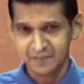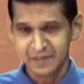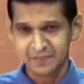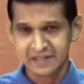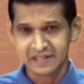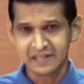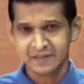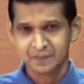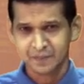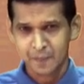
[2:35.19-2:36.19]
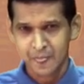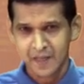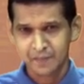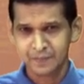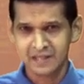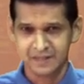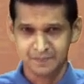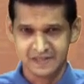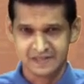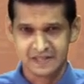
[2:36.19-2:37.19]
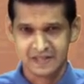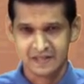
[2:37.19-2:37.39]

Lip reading: may be a purpose.